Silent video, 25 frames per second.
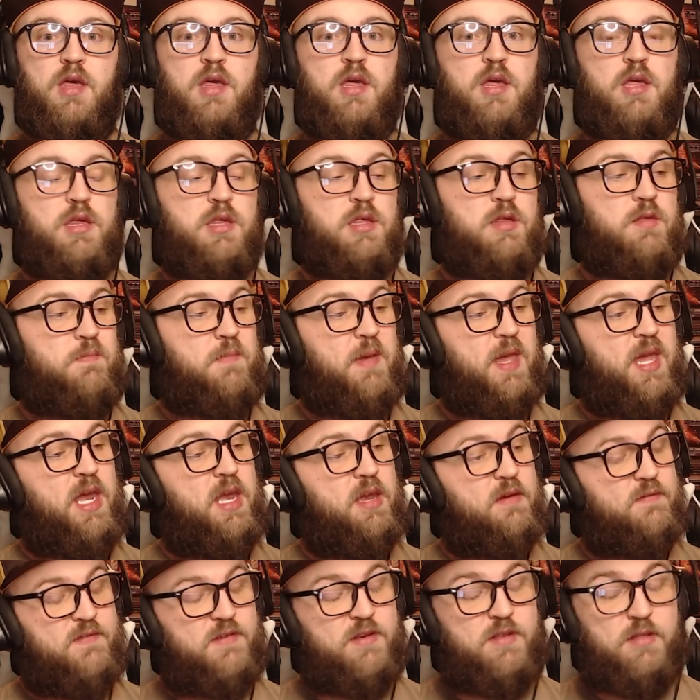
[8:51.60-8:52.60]
Speaking
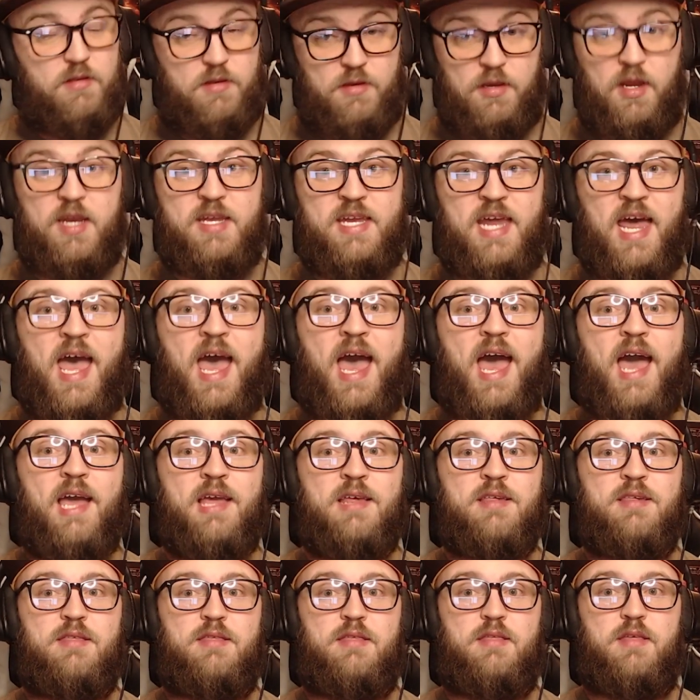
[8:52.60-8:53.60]
of
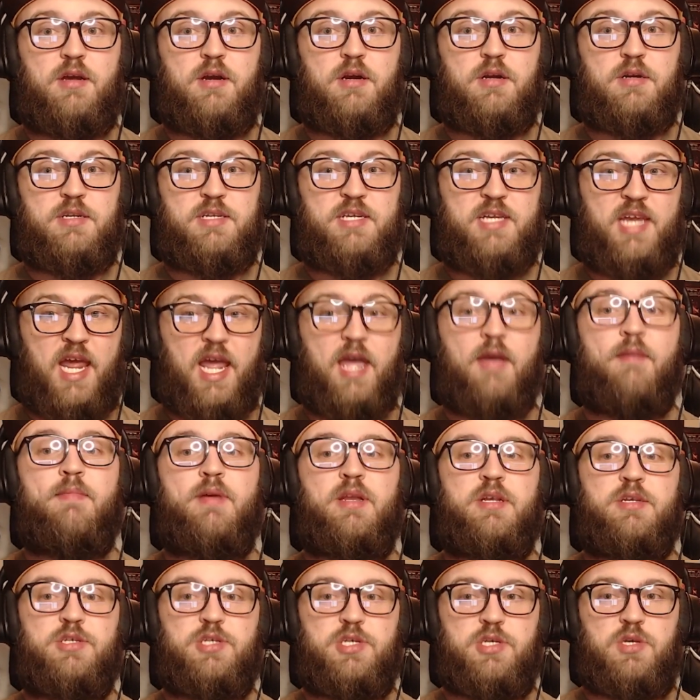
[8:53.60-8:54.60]
attacks, their
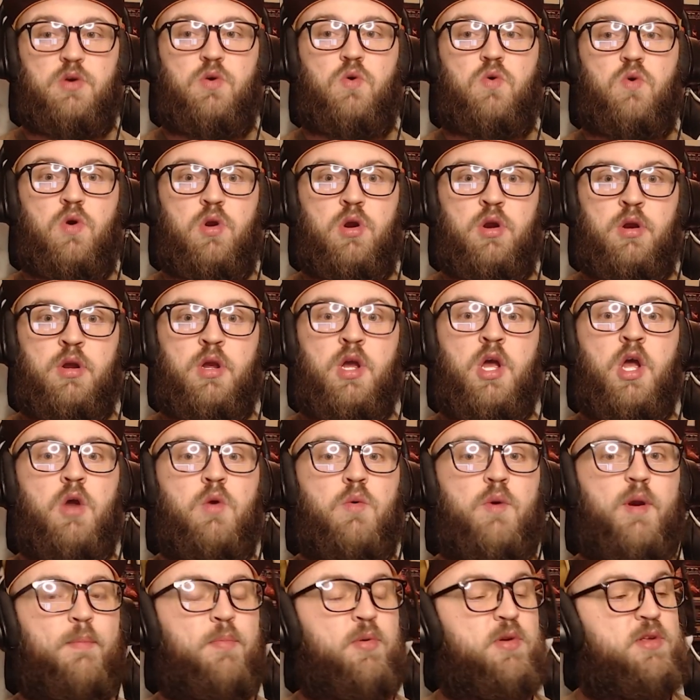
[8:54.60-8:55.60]
damage score
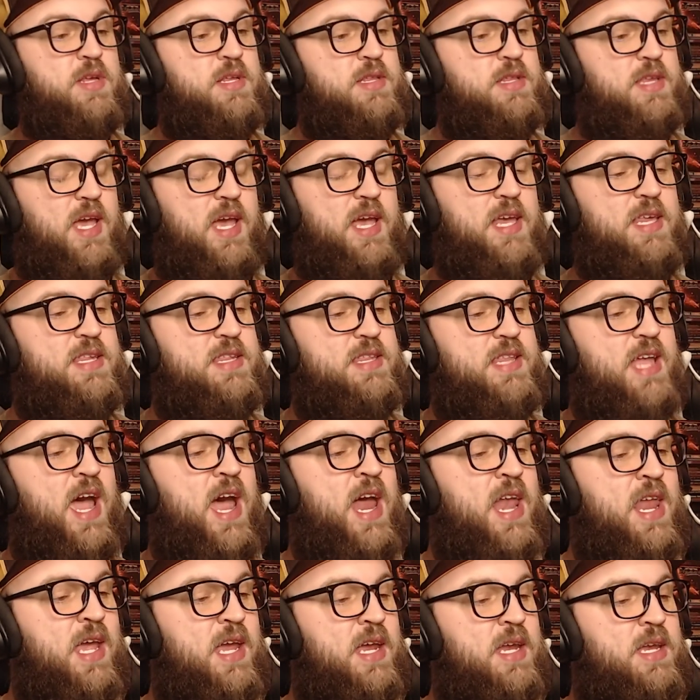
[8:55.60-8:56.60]
represents a
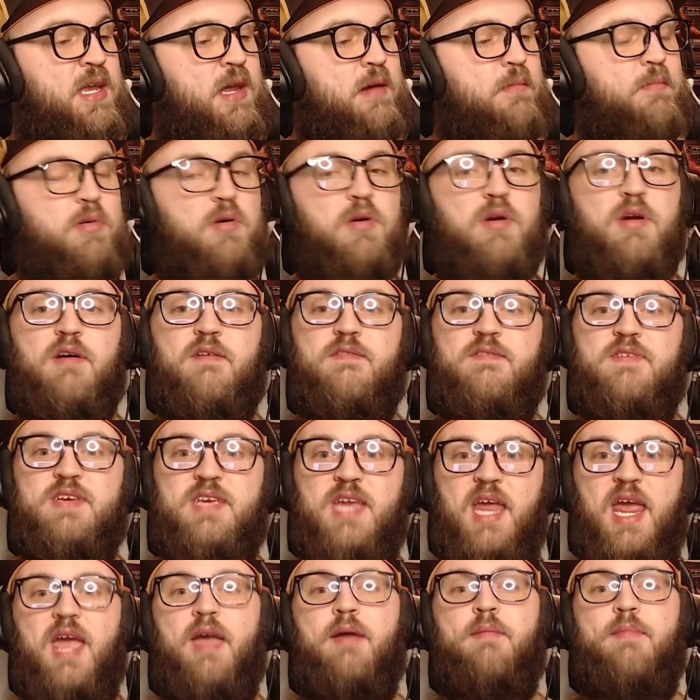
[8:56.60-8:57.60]
static number of
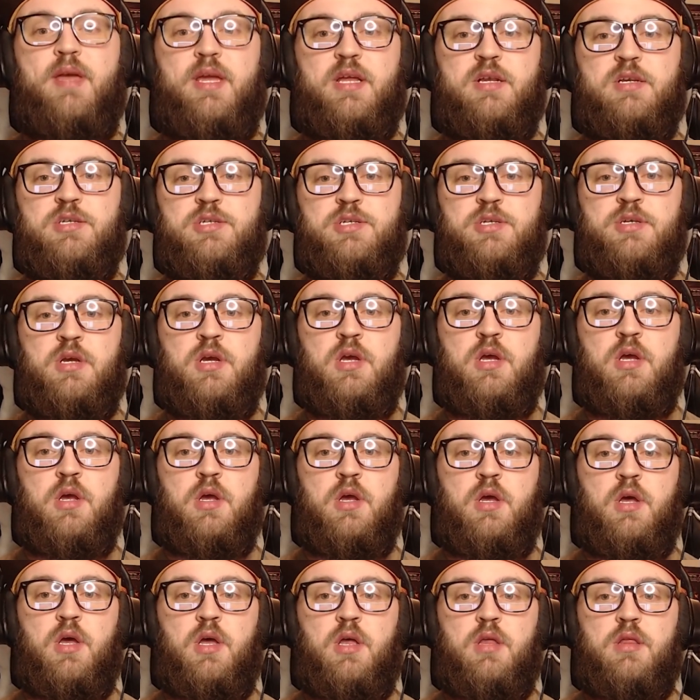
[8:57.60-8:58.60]
damage
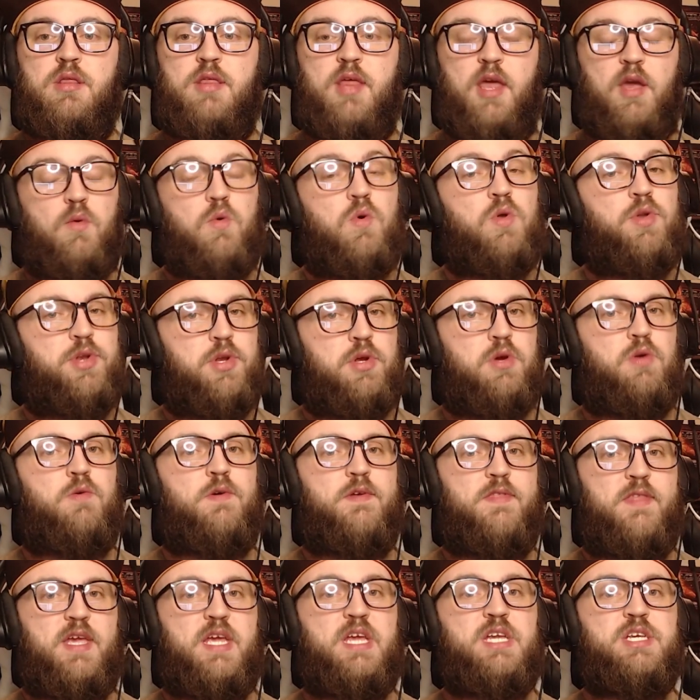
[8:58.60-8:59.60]
they will do
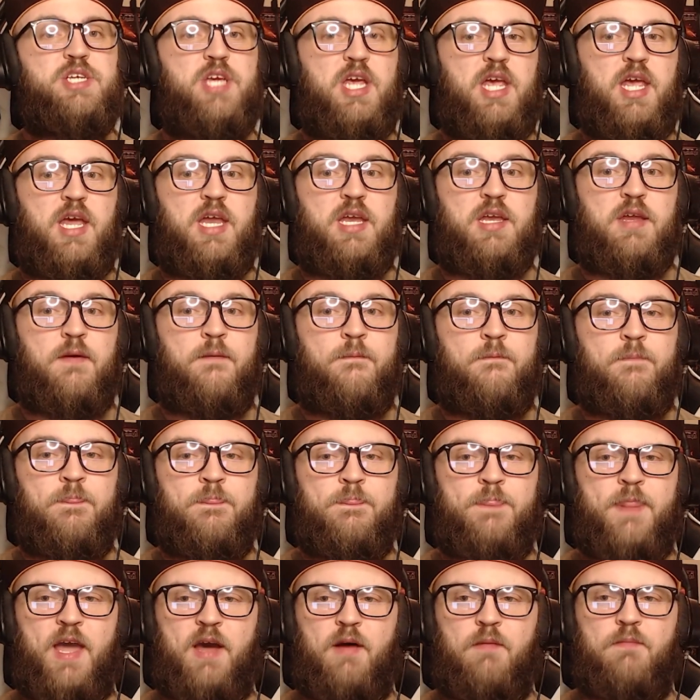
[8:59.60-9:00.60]
with each hit.
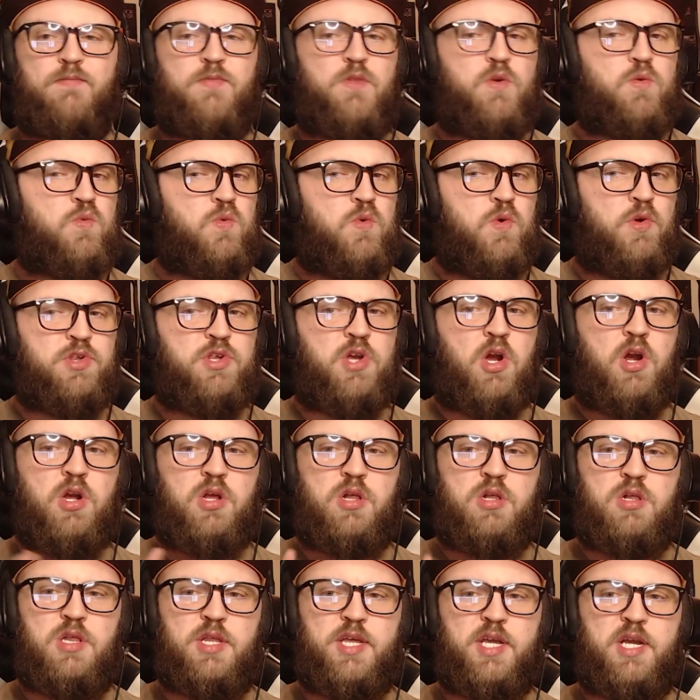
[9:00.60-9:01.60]
Now, the rules aren't
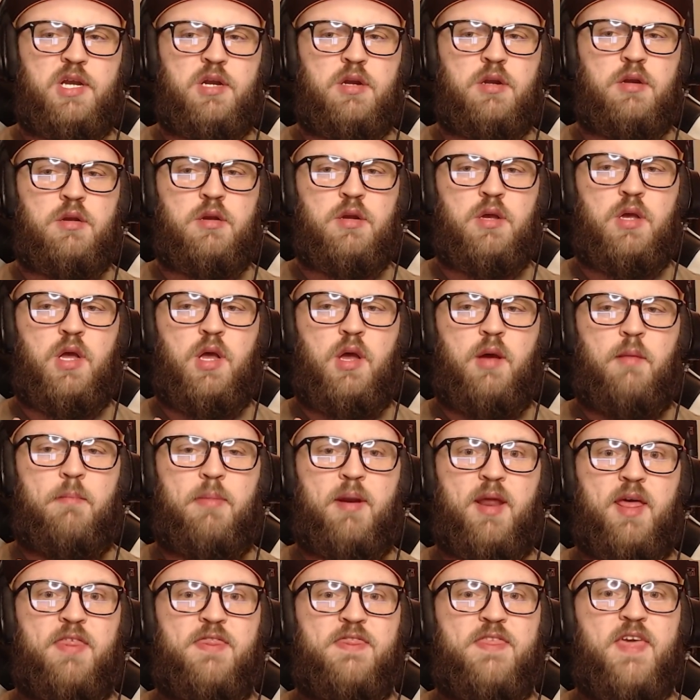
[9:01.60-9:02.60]
clear, but
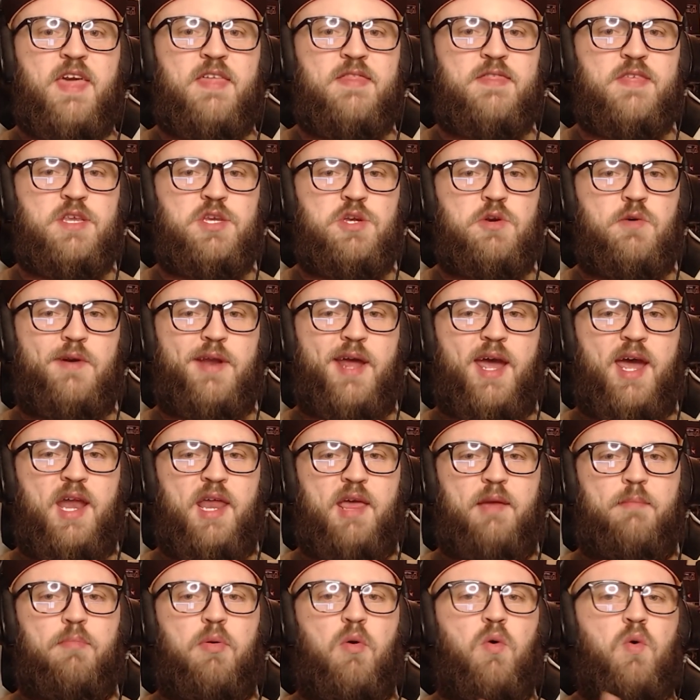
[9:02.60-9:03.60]
I think that you would add
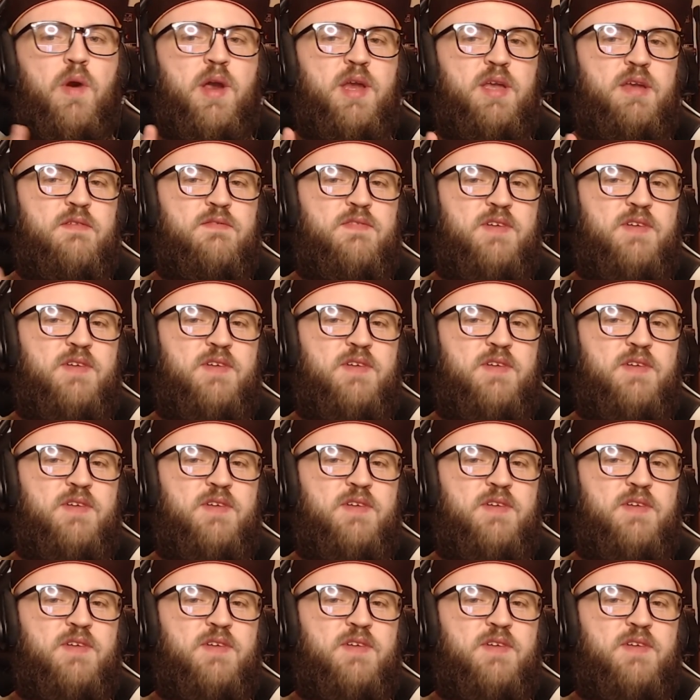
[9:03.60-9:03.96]
a point of